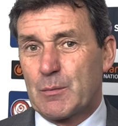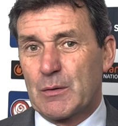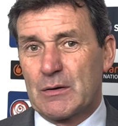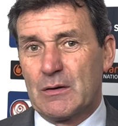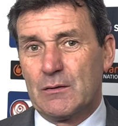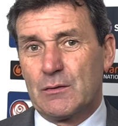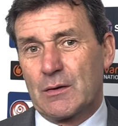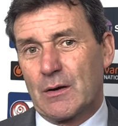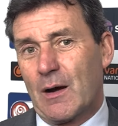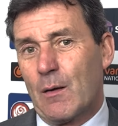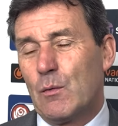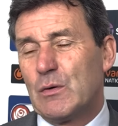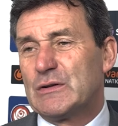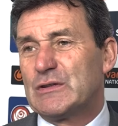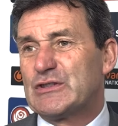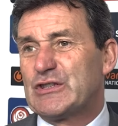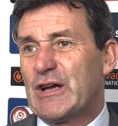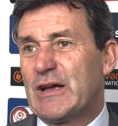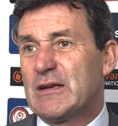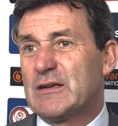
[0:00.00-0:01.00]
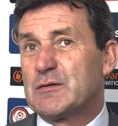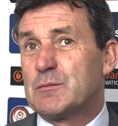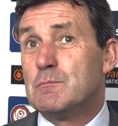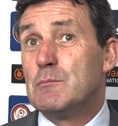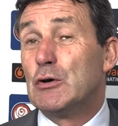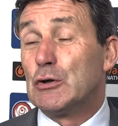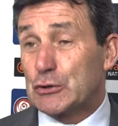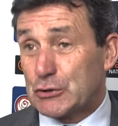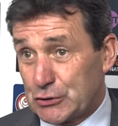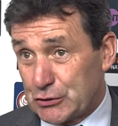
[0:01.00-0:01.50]
But look, I wouldn't change
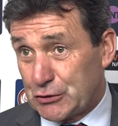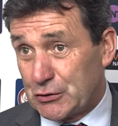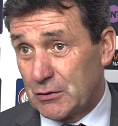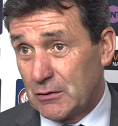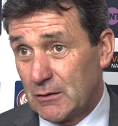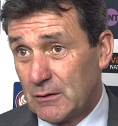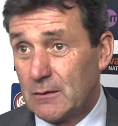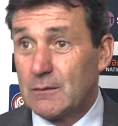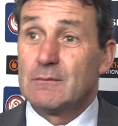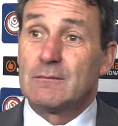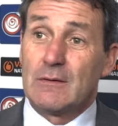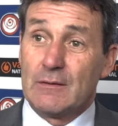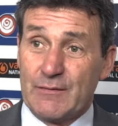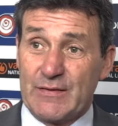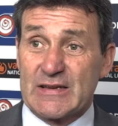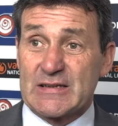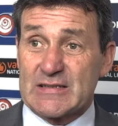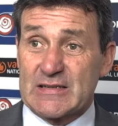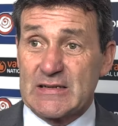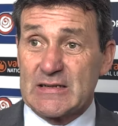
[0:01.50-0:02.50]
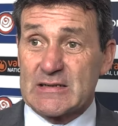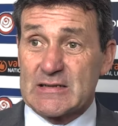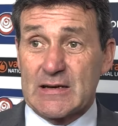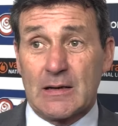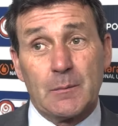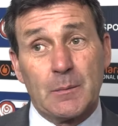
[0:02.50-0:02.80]
much of this season.